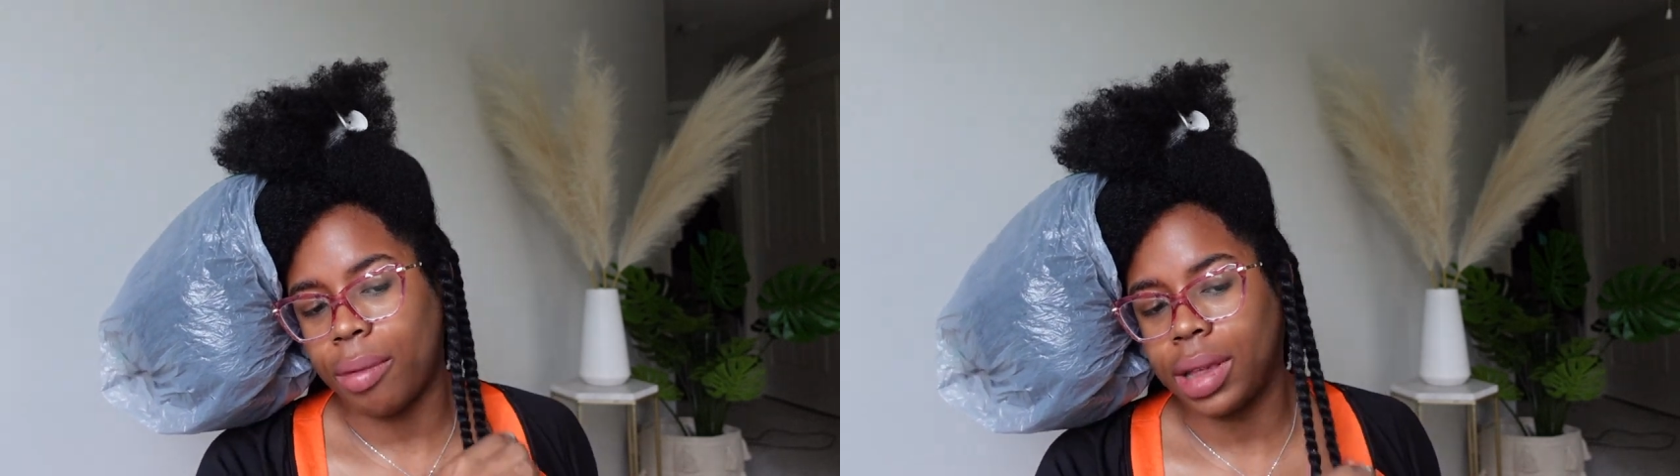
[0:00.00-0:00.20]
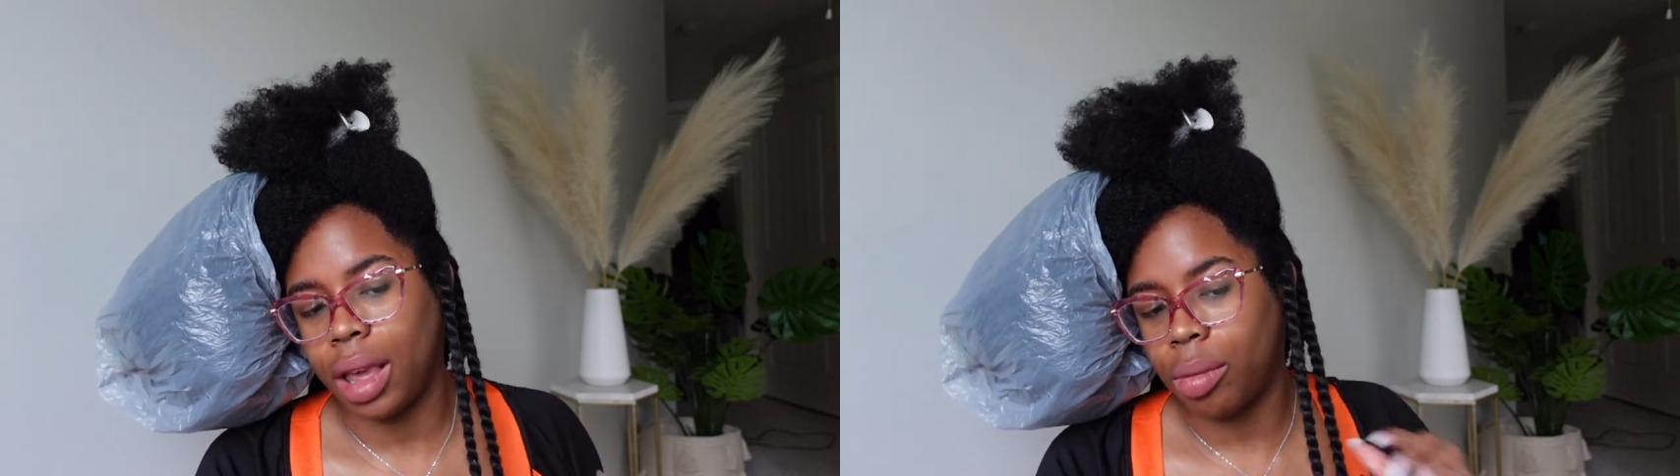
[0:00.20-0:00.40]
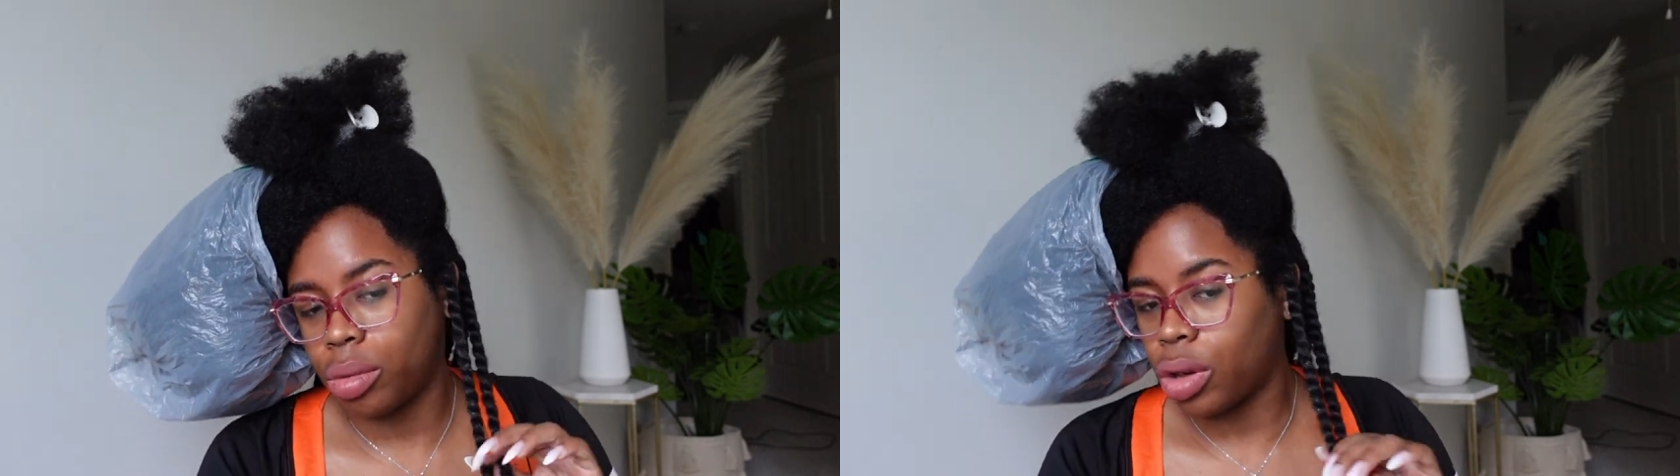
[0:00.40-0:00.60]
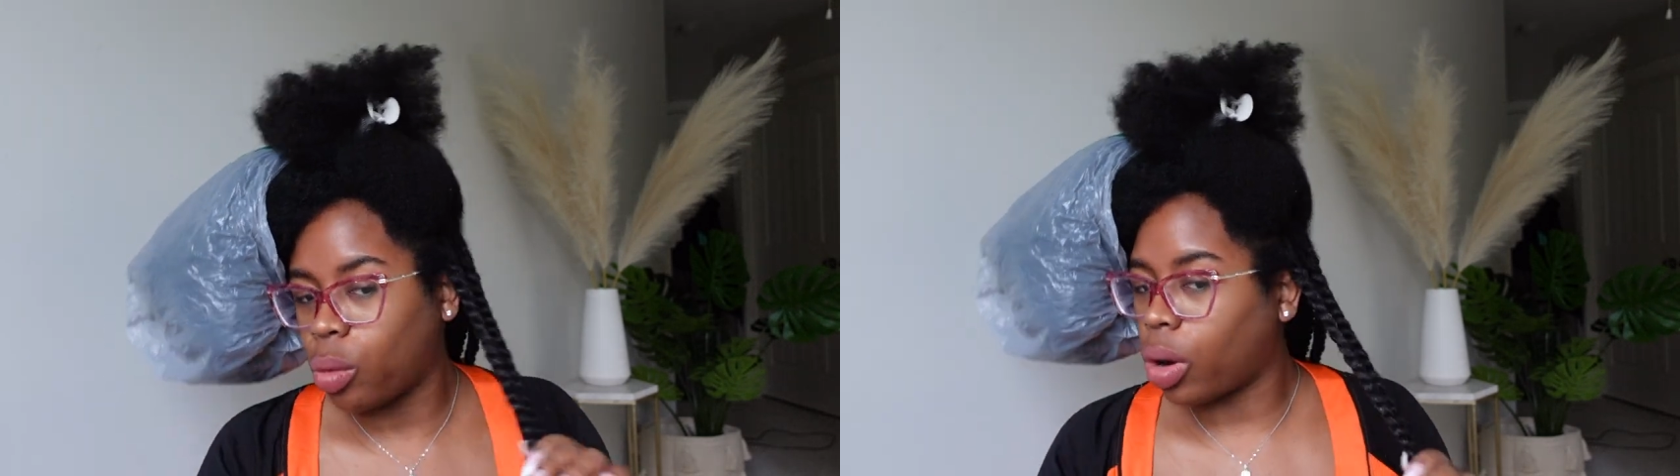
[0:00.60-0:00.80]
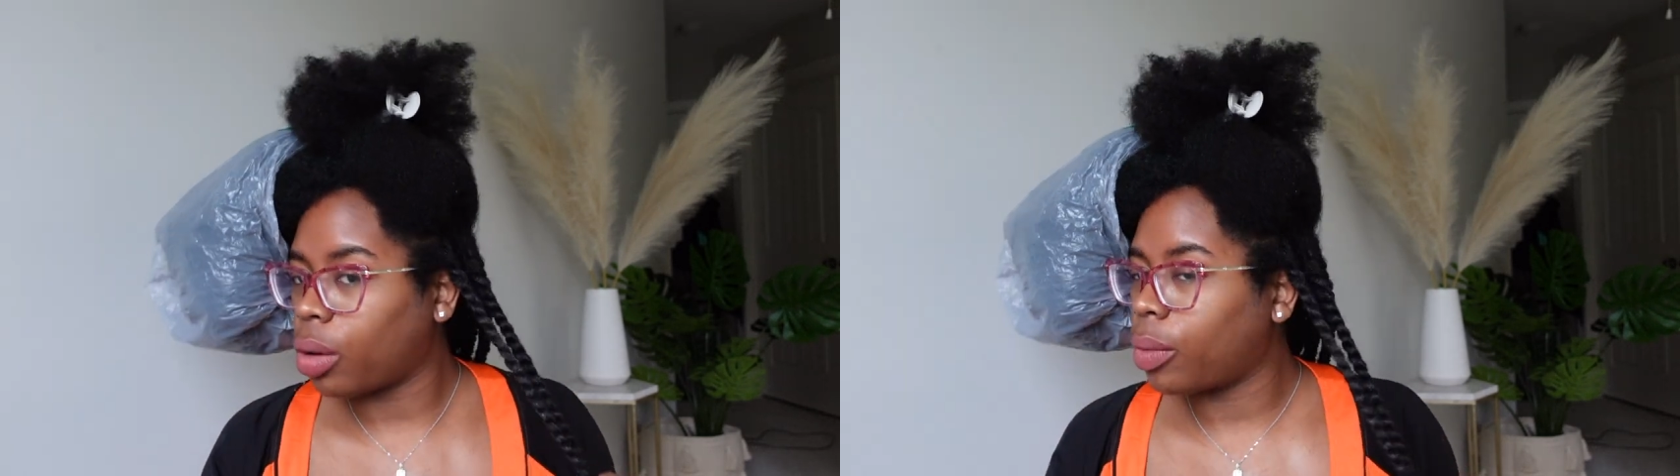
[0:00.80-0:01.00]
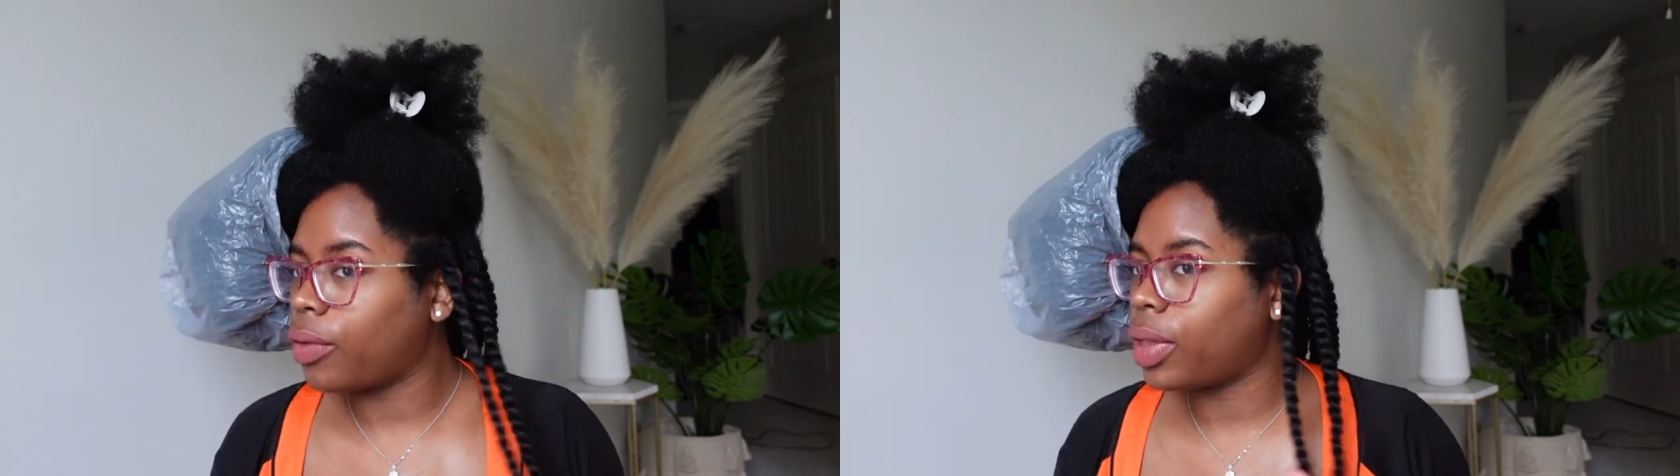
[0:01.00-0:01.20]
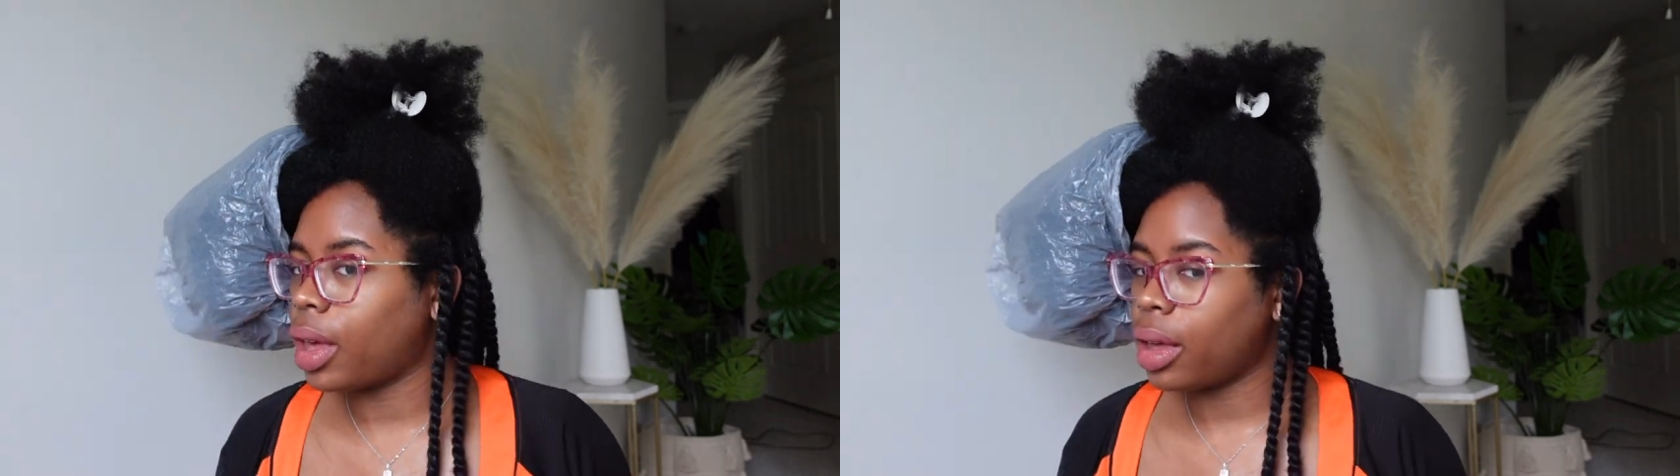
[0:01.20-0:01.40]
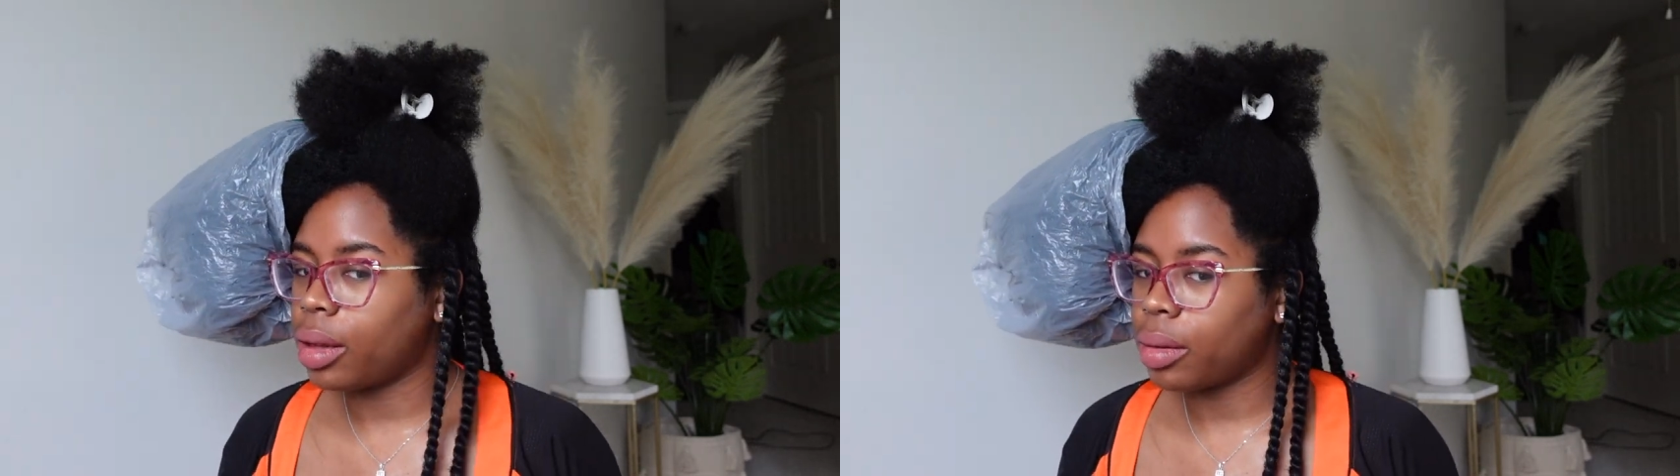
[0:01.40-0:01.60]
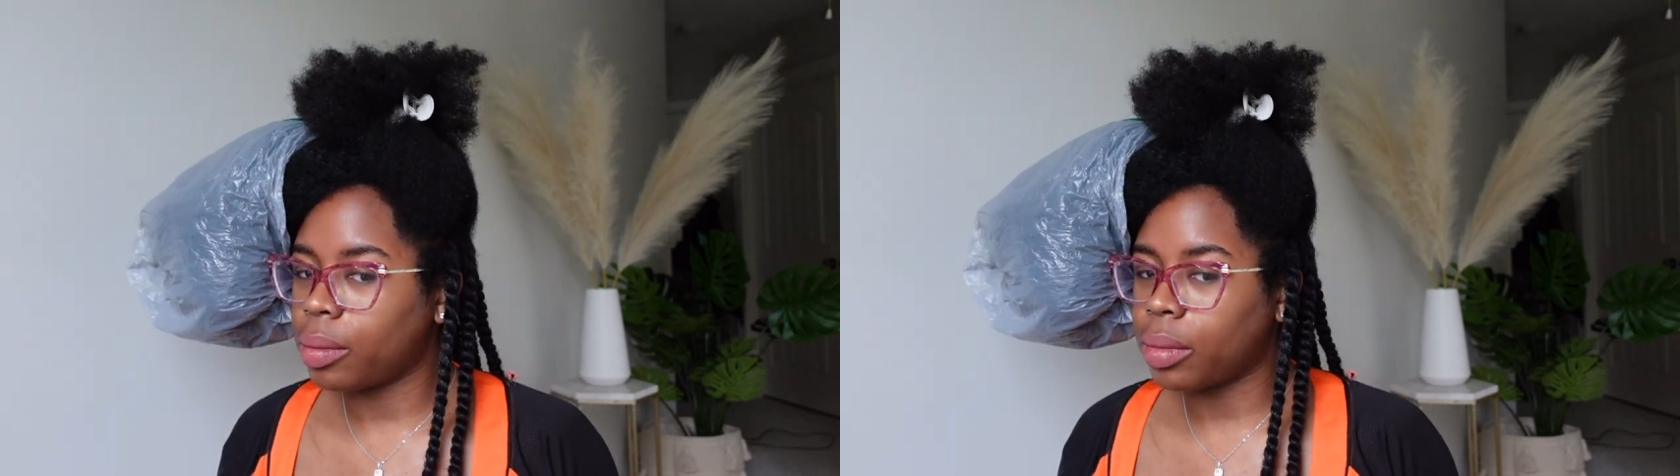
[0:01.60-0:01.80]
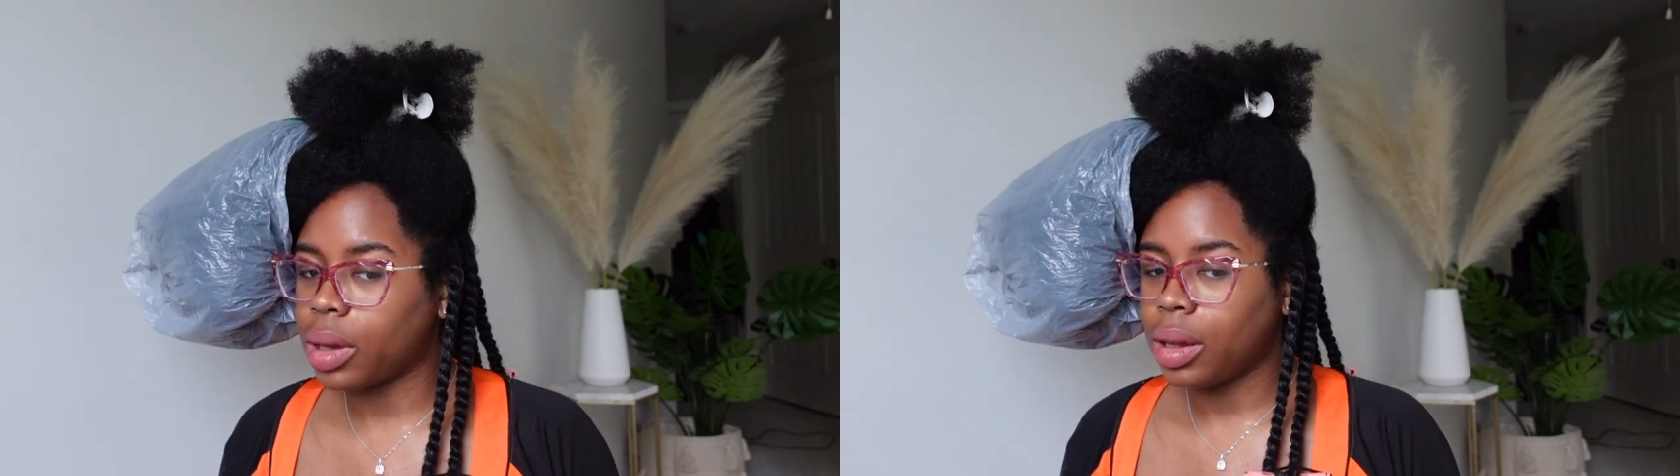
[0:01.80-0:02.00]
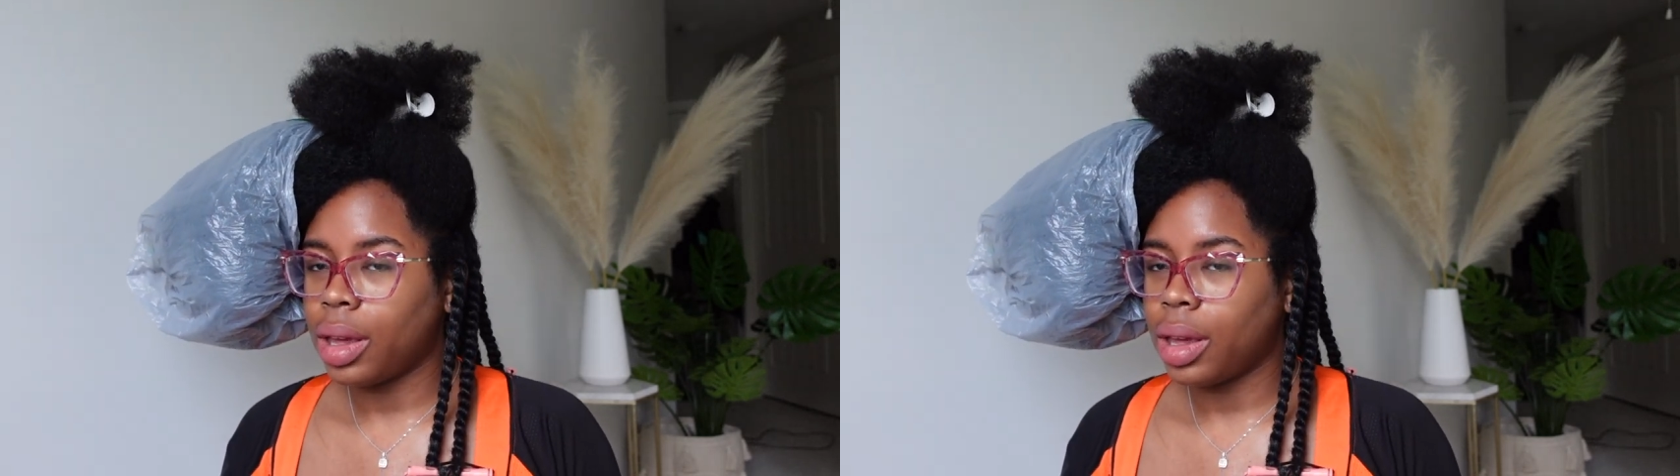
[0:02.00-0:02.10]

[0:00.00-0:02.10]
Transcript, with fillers: was able to work with them.